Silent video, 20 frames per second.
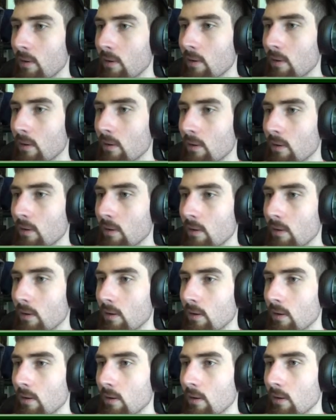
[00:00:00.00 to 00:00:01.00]

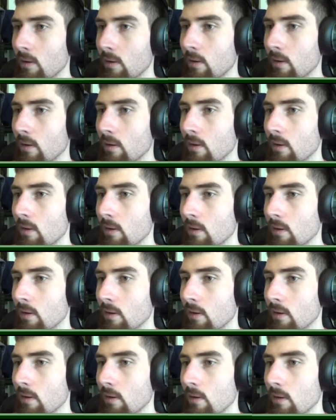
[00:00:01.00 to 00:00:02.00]

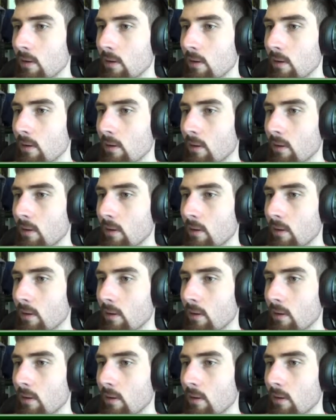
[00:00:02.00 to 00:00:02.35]
Nothing is said.